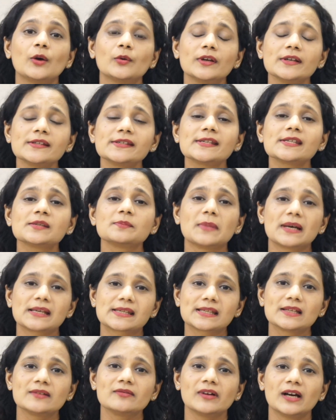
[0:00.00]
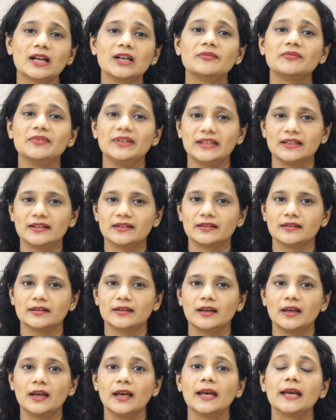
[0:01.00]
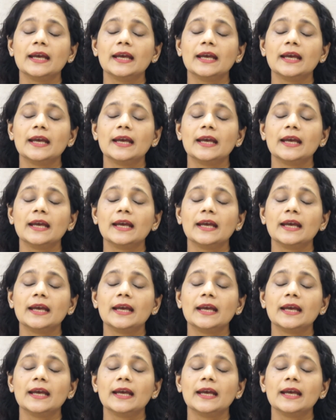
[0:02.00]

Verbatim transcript: how does this muscle valve weaken?